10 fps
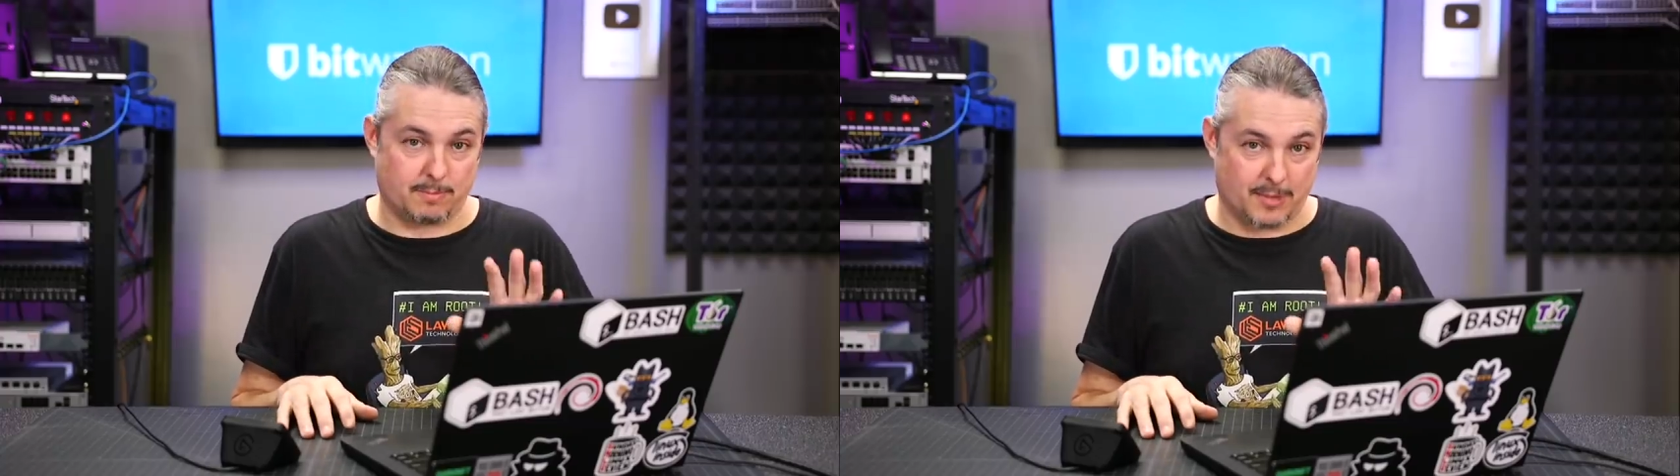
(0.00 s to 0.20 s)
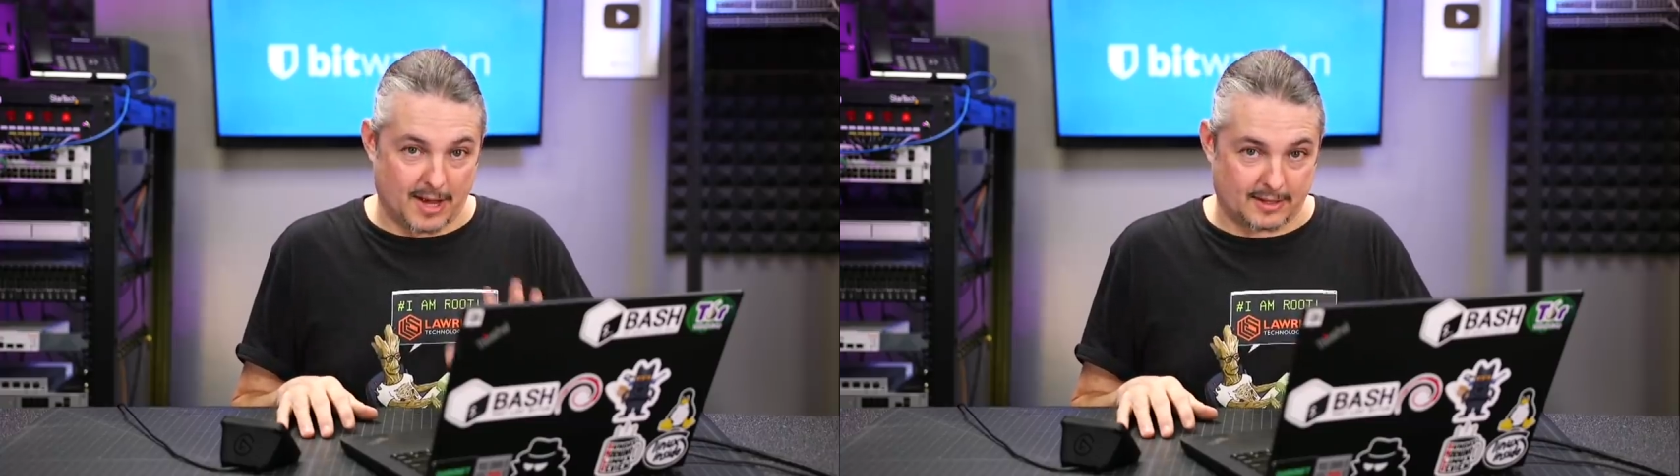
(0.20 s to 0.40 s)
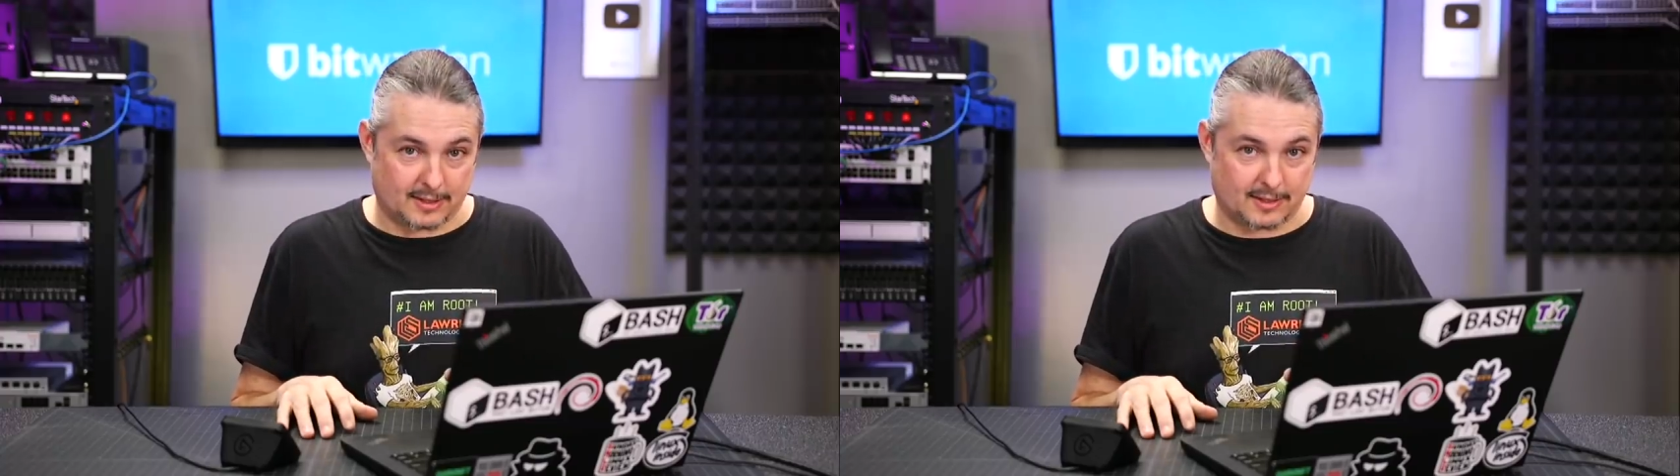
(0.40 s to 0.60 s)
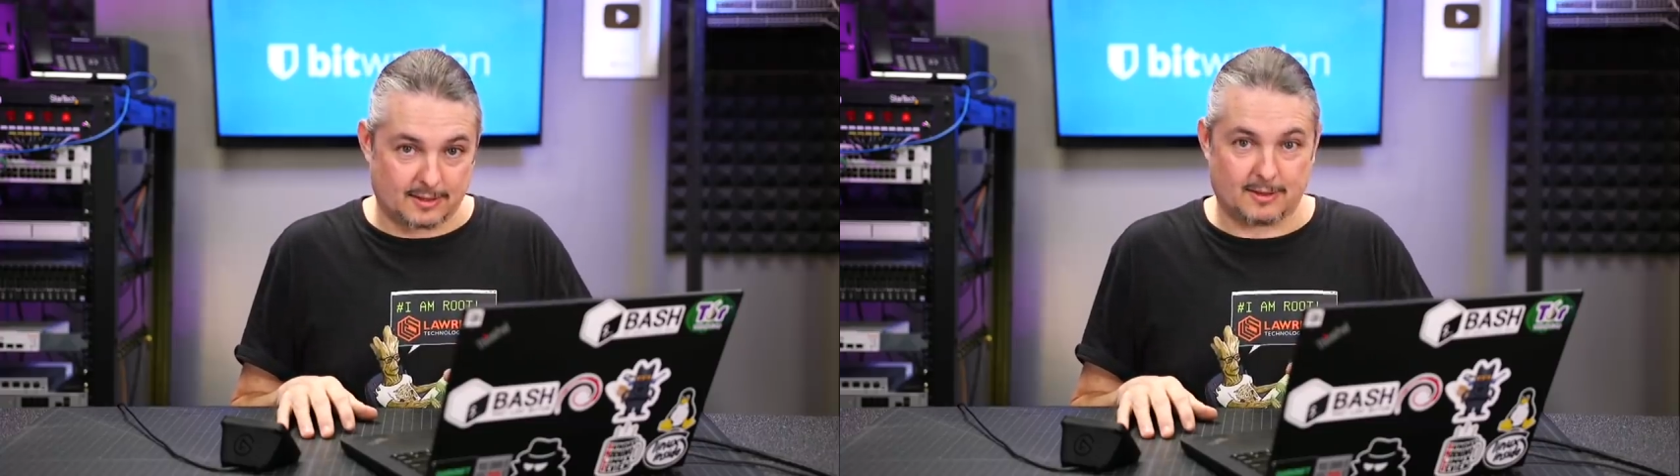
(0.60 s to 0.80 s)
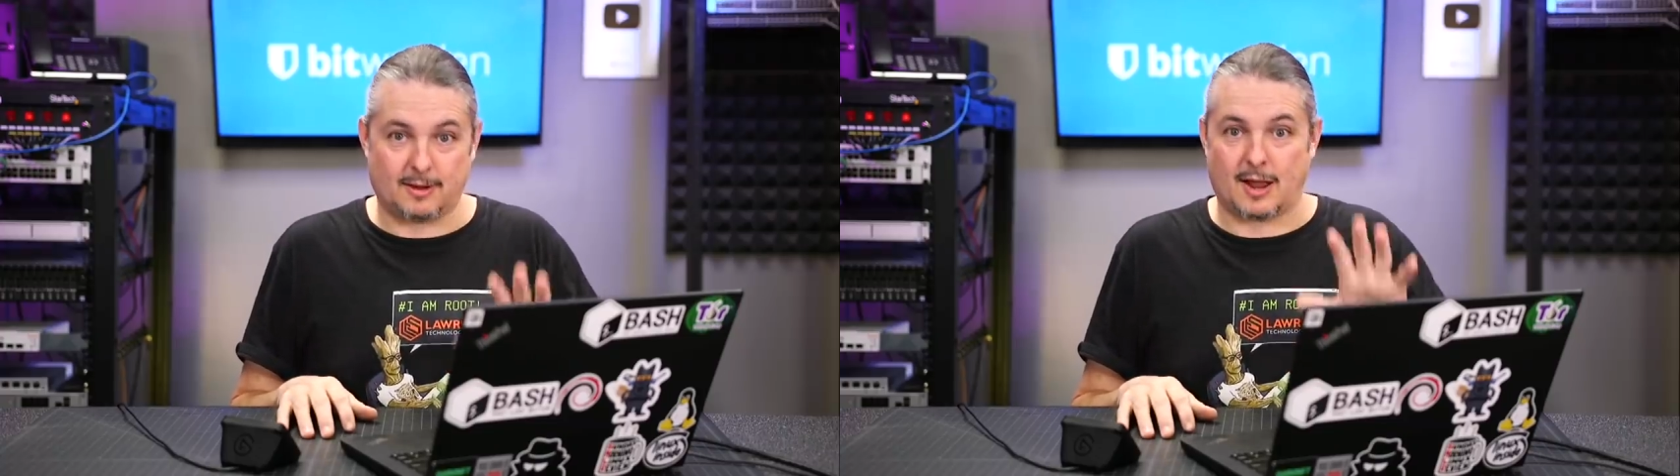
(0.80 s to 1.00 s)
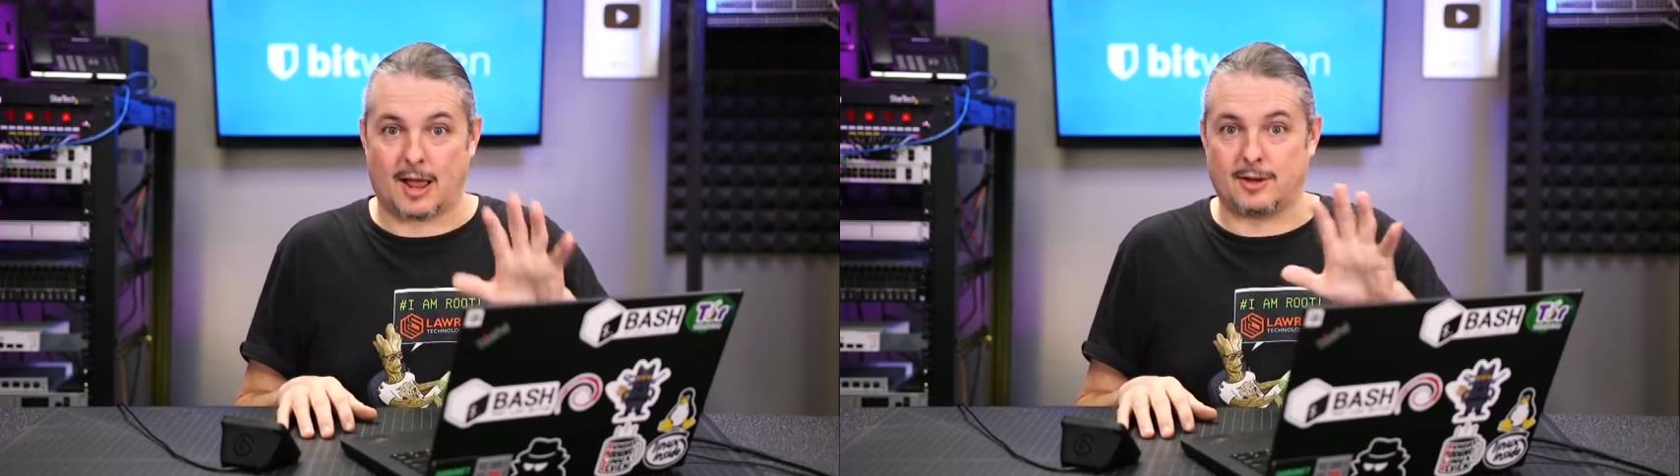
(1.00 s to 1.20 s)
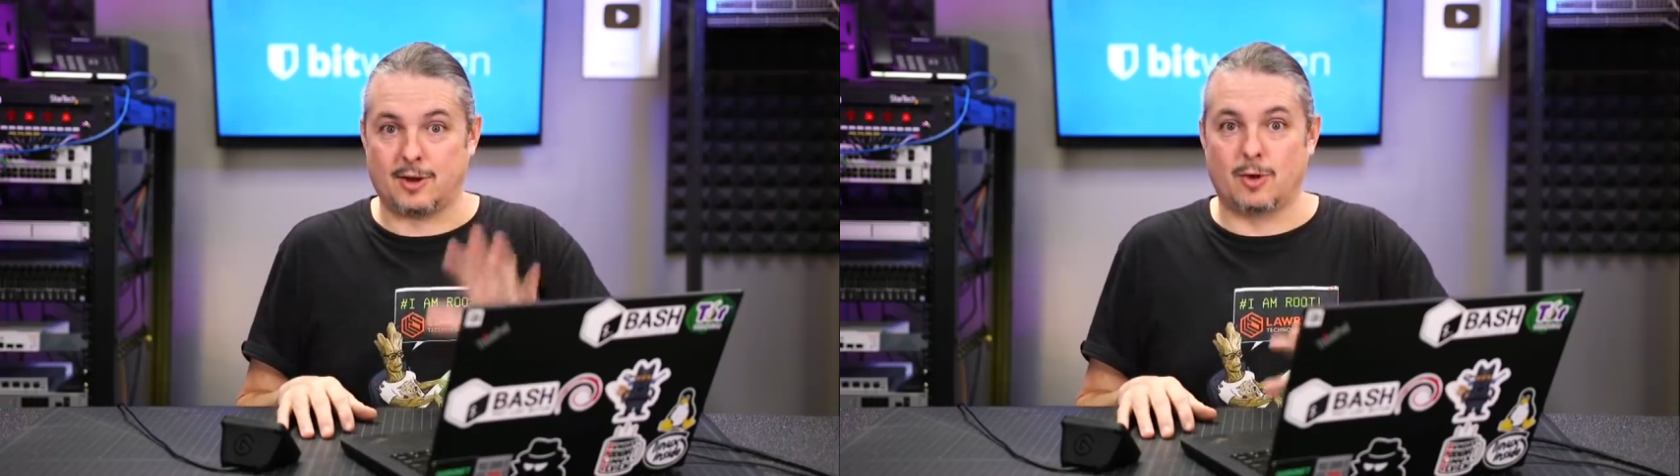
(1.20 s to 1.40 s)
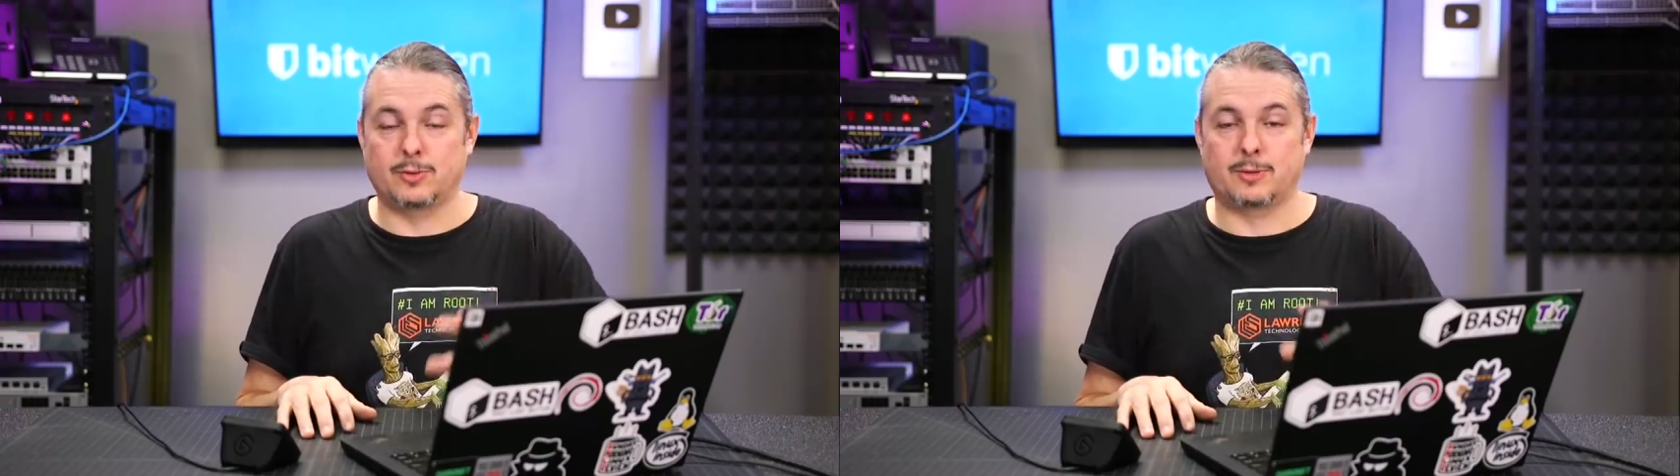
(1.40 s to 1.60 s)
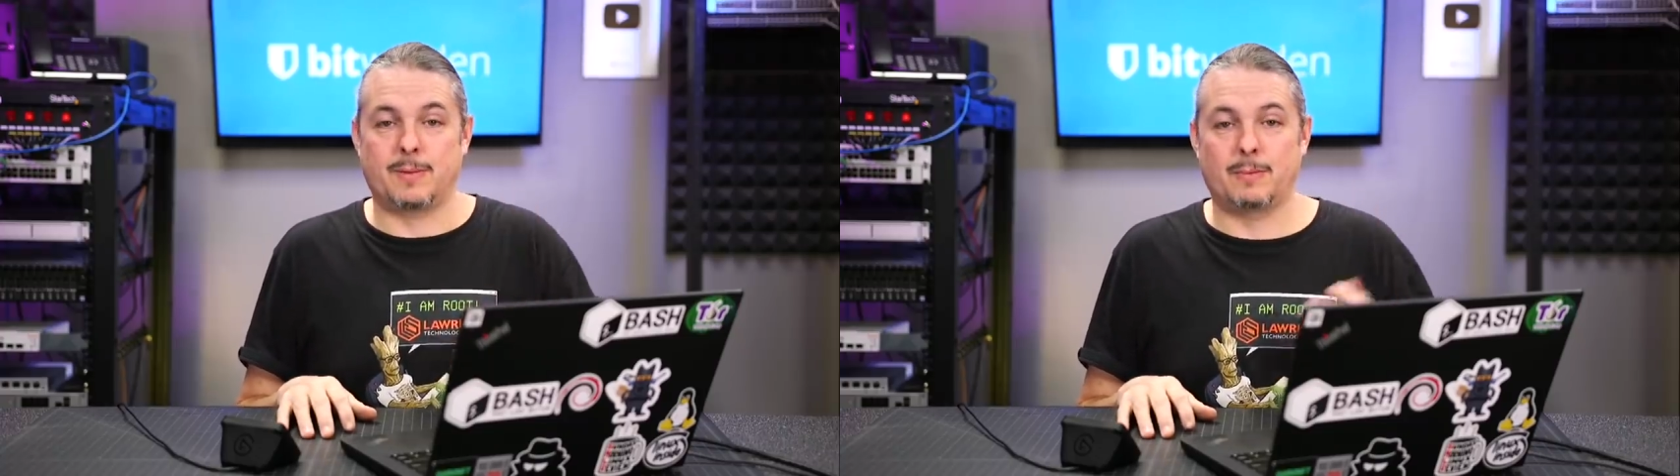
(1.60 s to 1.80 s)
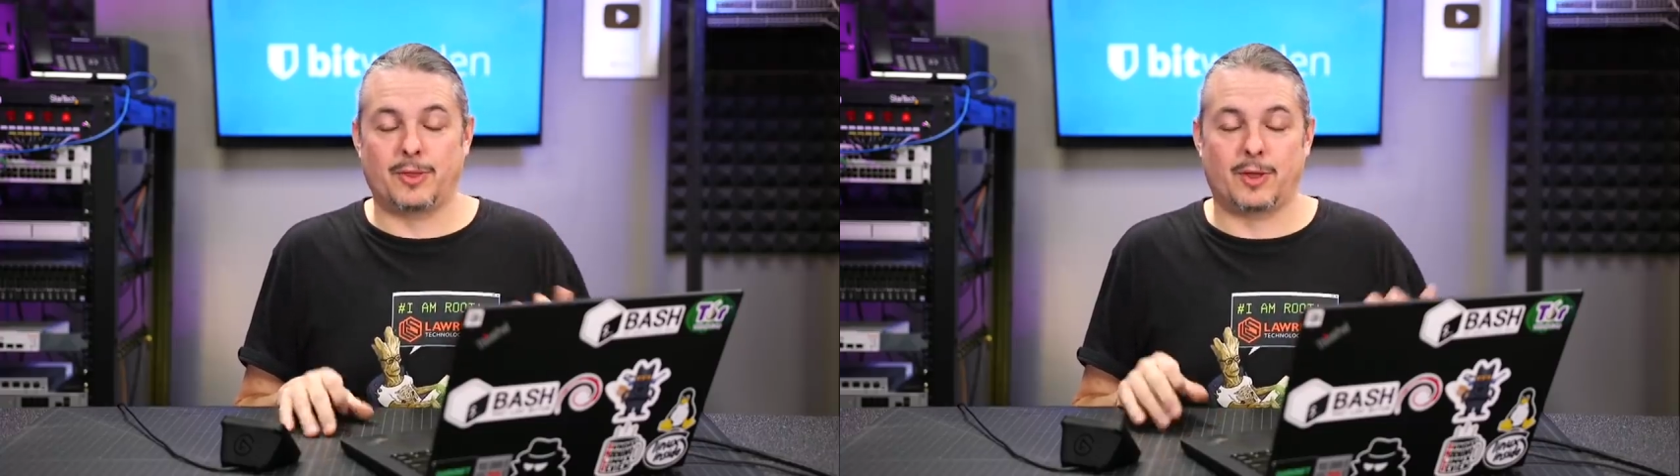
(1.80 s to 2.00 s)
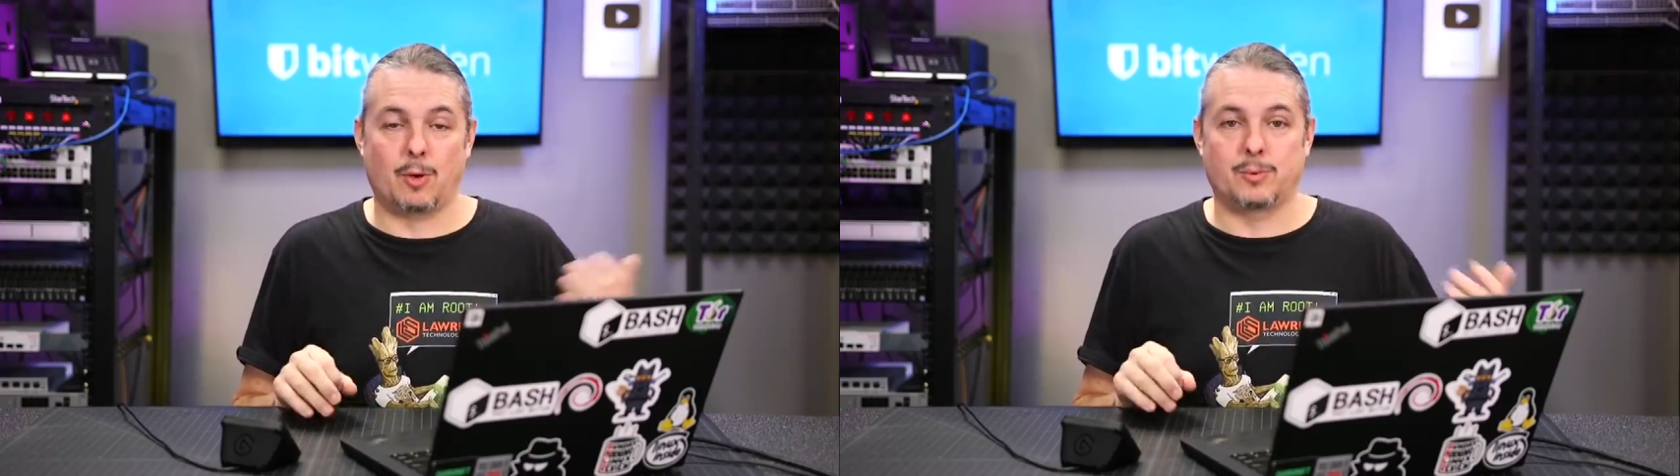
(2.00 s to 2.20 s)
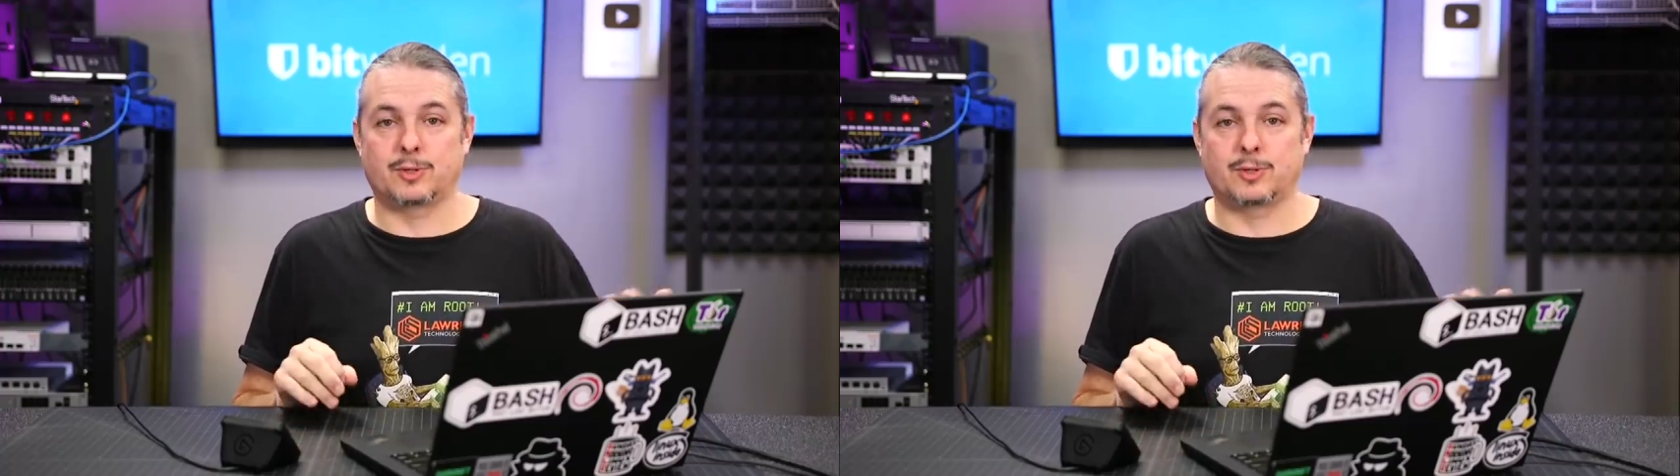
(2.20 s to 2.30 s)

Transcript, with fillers: But I know some people think open